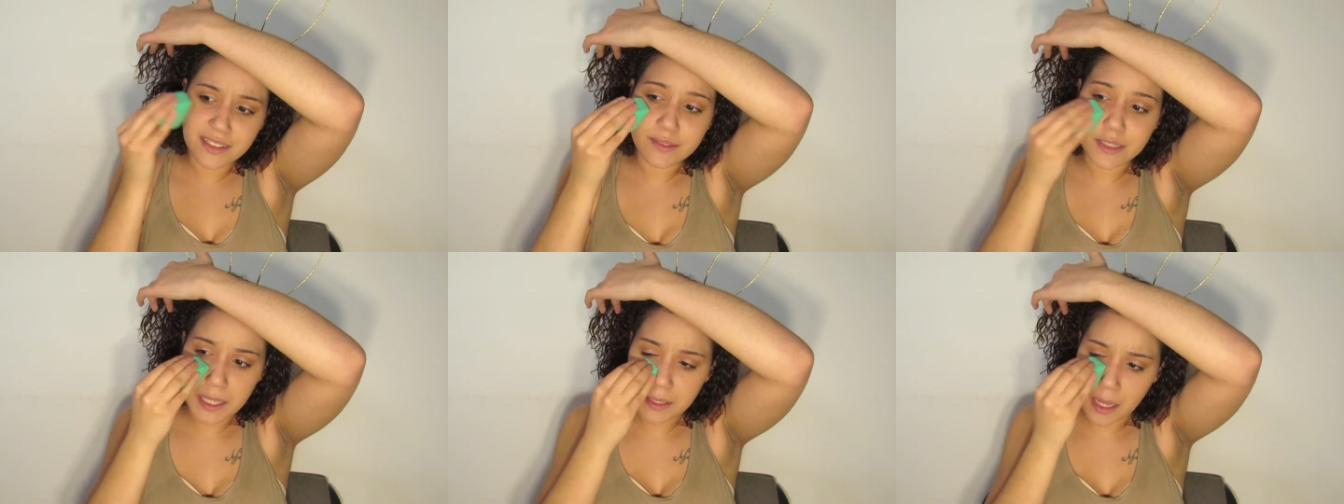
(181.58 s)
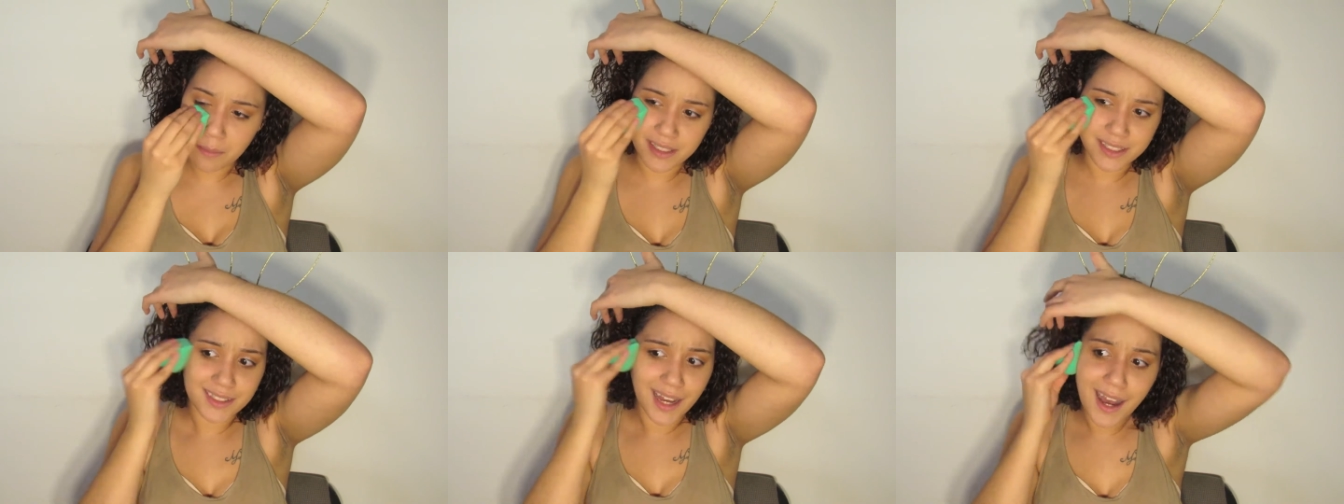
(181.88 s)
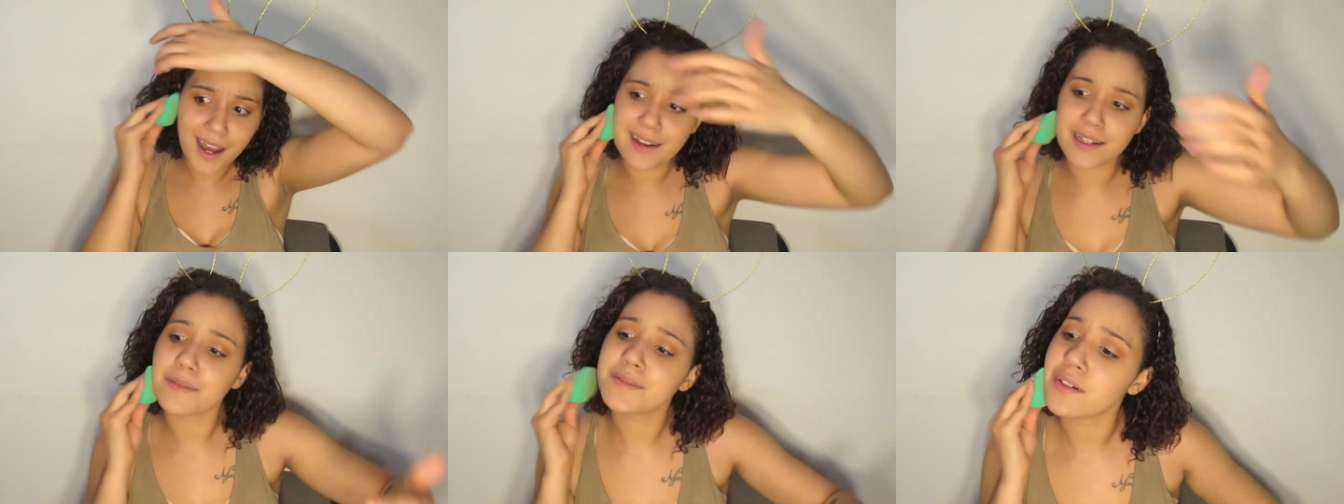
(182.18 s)
even take that much
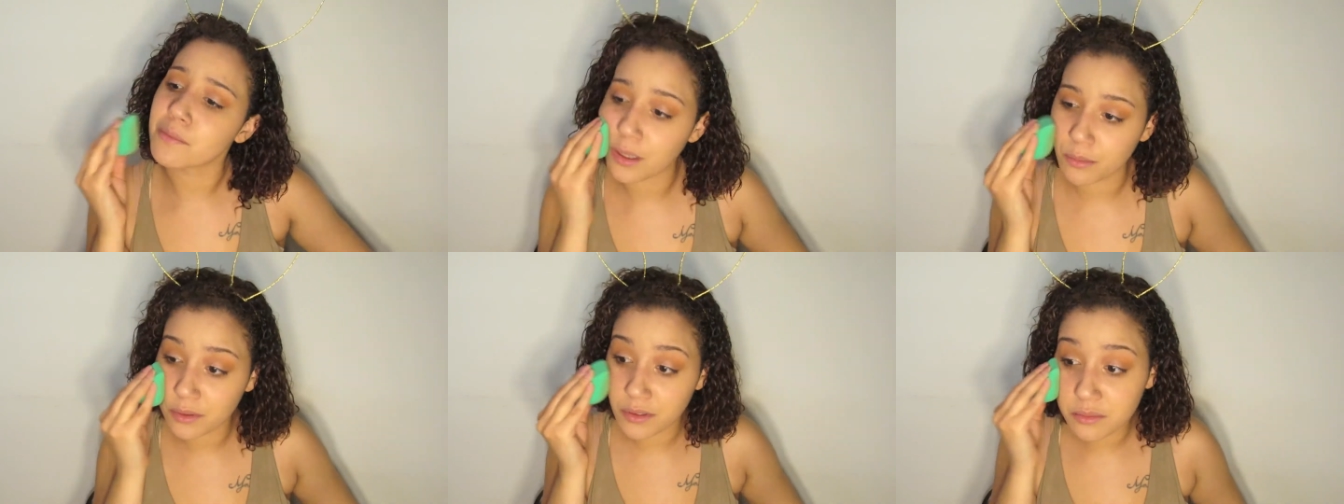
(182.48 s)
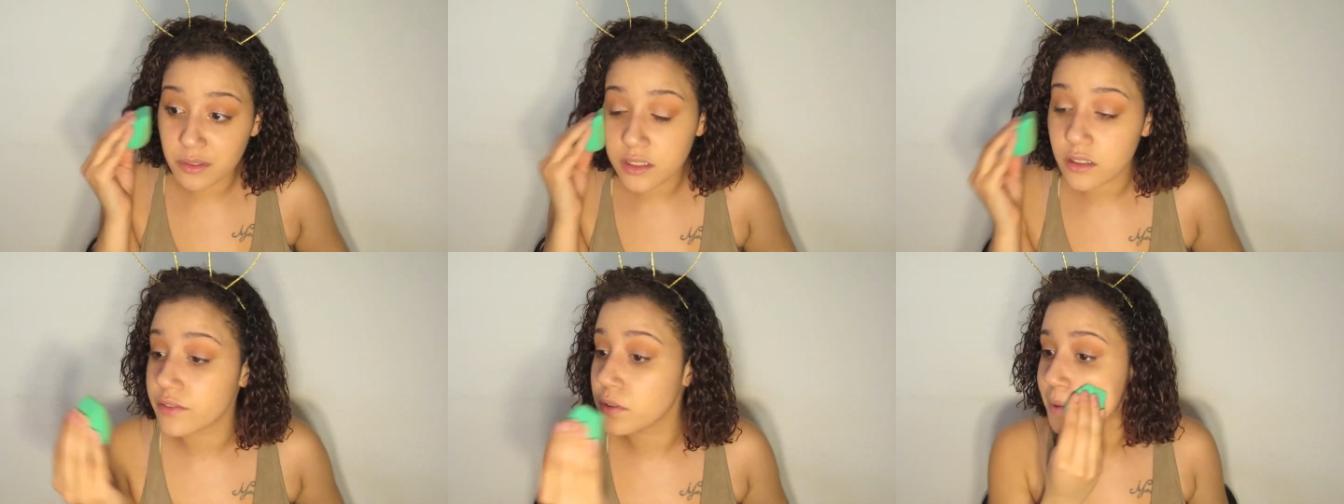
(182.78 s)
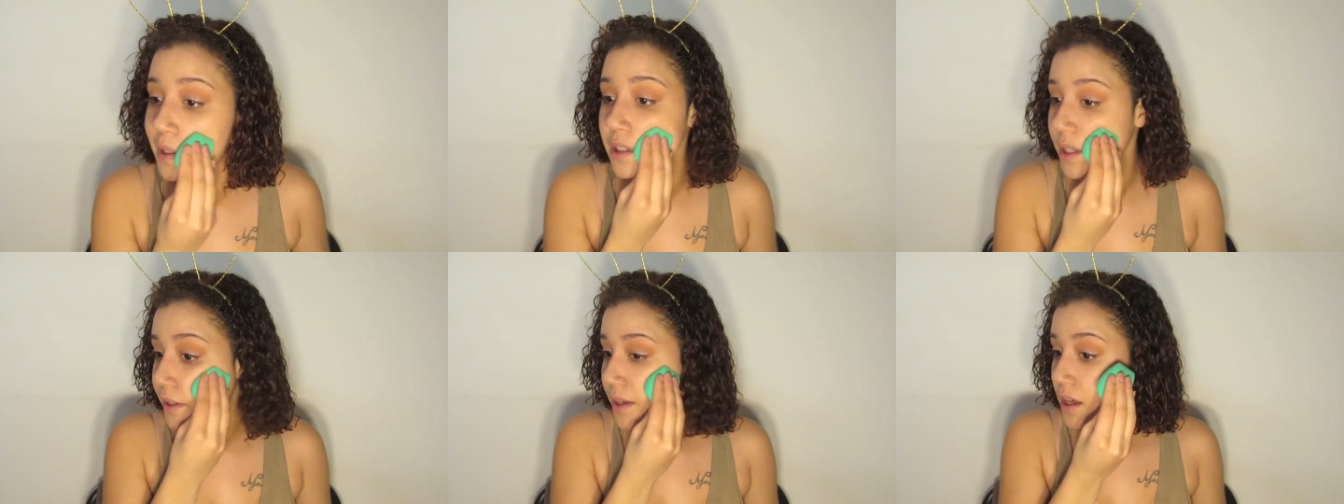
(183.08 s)
time. talking about beauty blender if you're
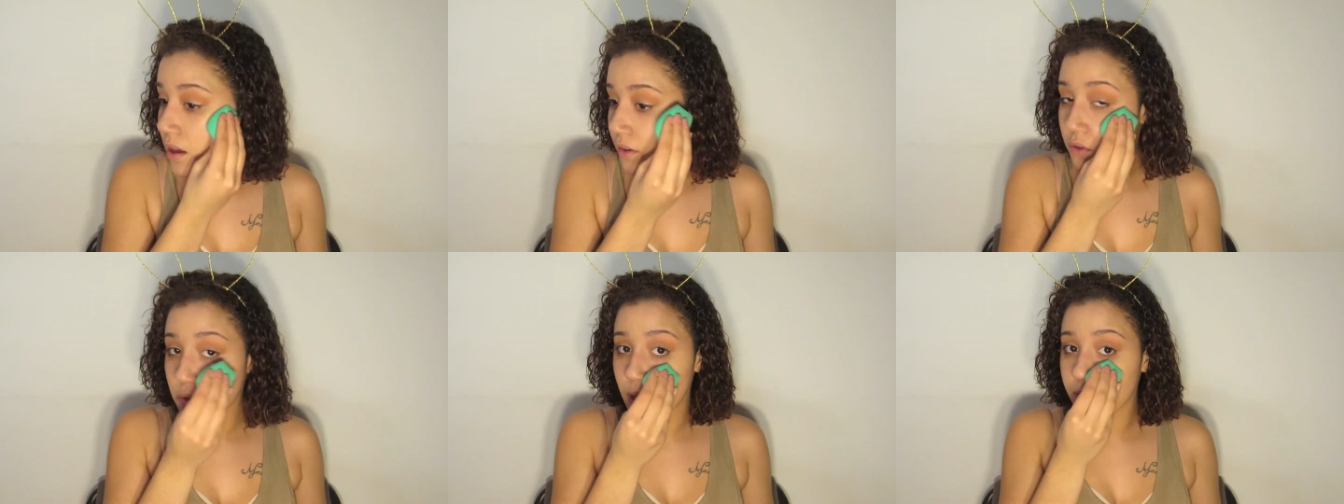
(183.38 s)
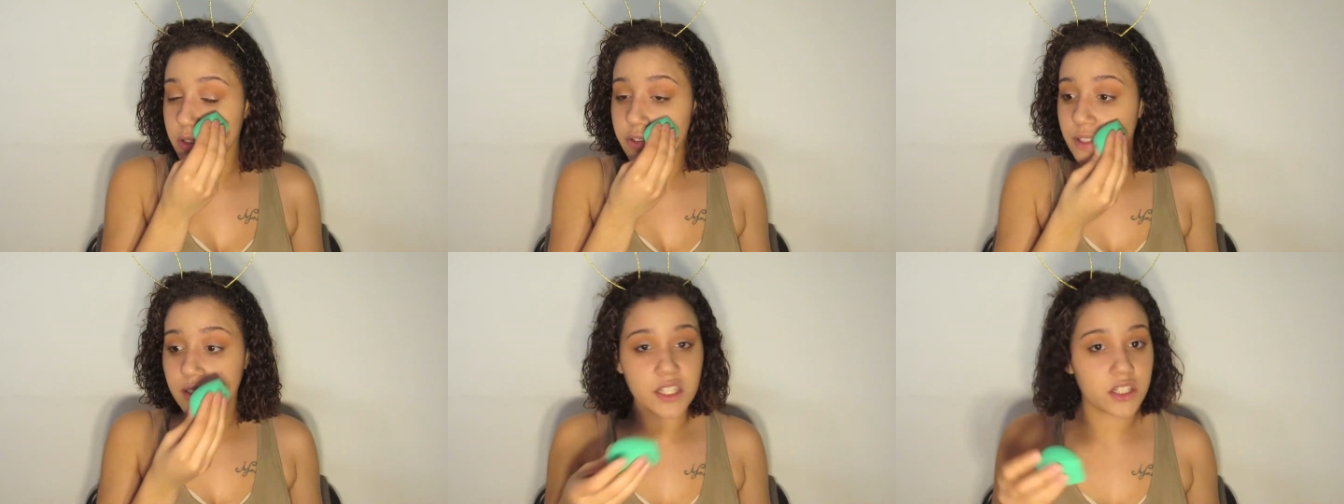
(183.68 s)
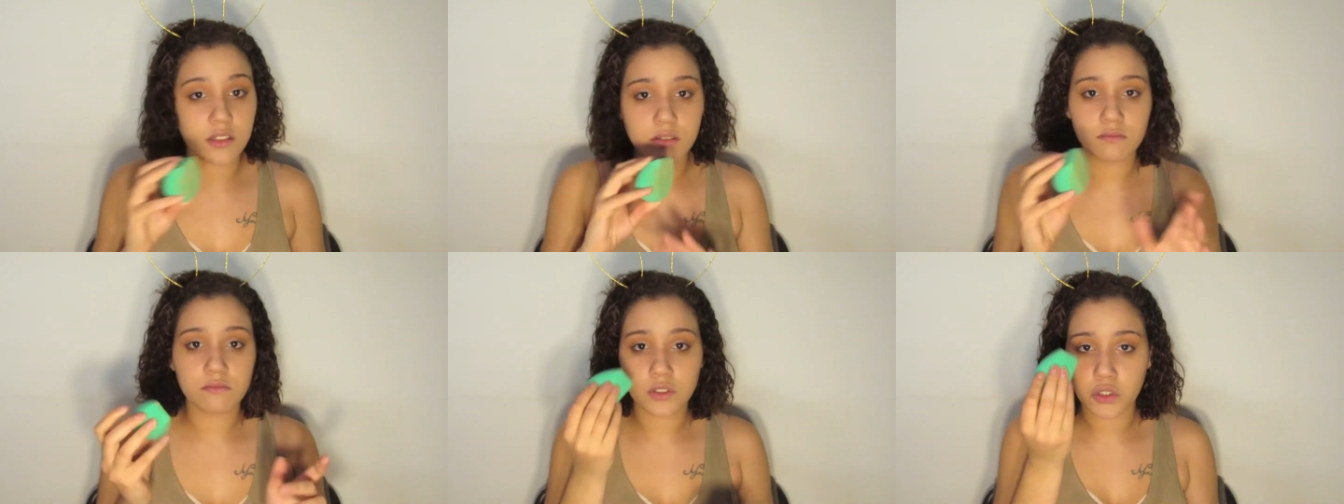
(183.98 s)
wearing like full coverage
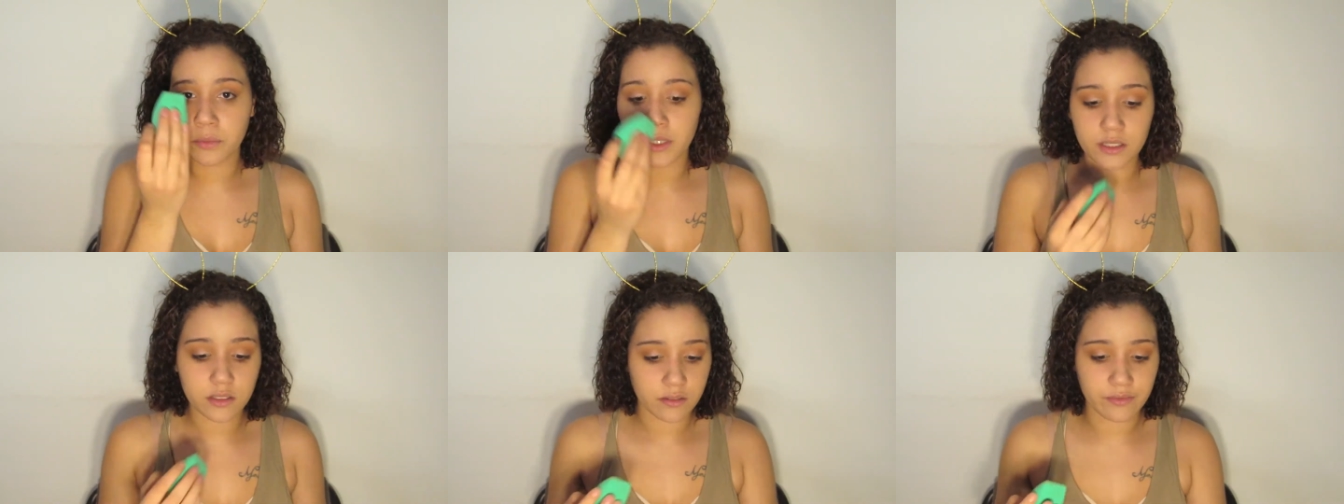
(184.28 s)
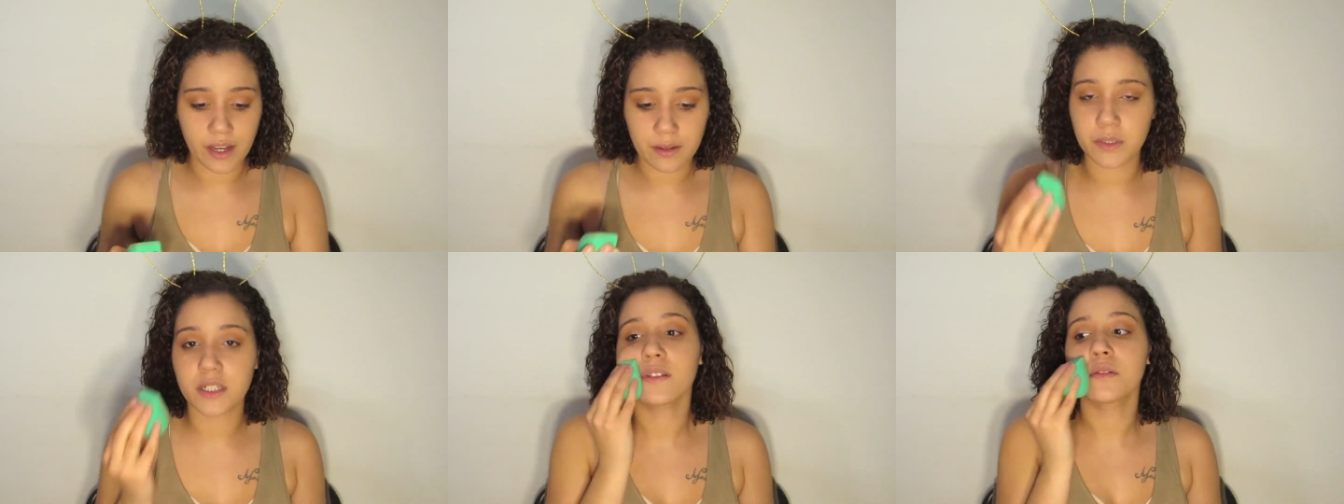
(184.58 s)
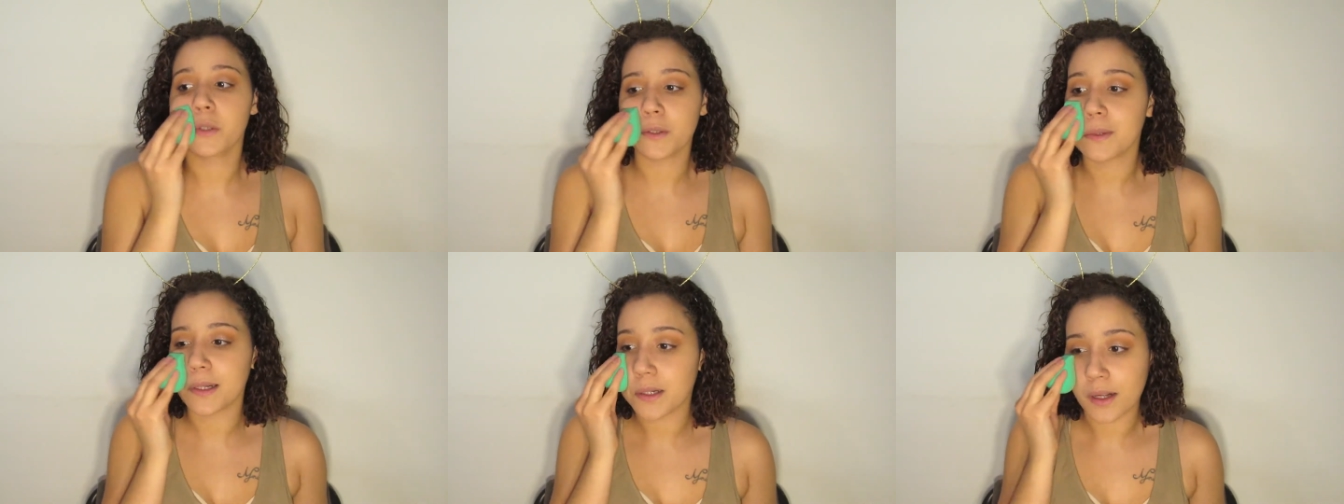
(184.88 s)
foundation, two minutes, five minutes,
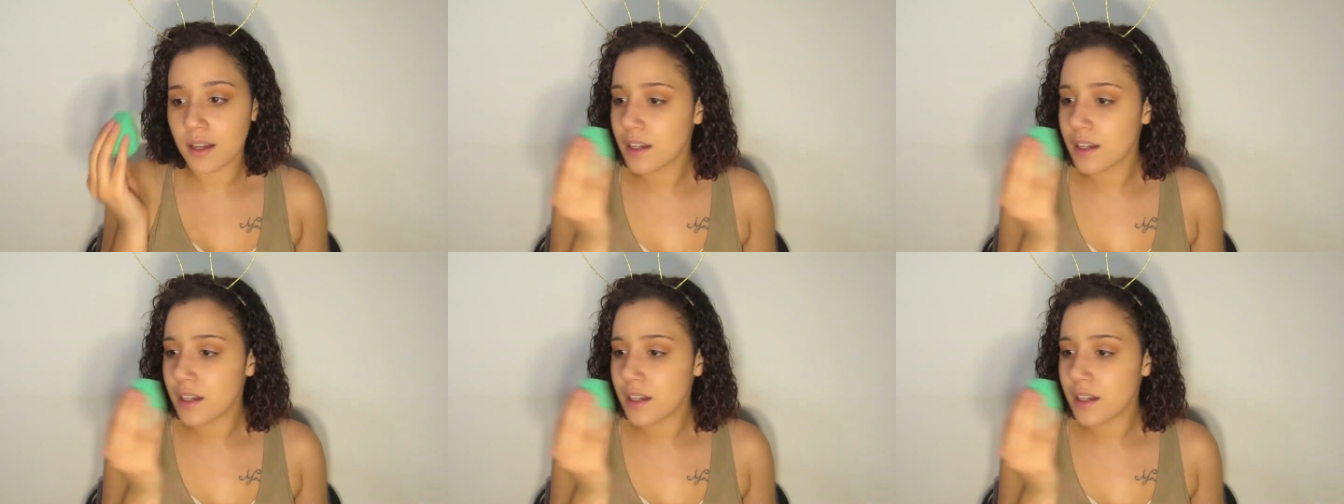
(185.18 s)
beauty blender.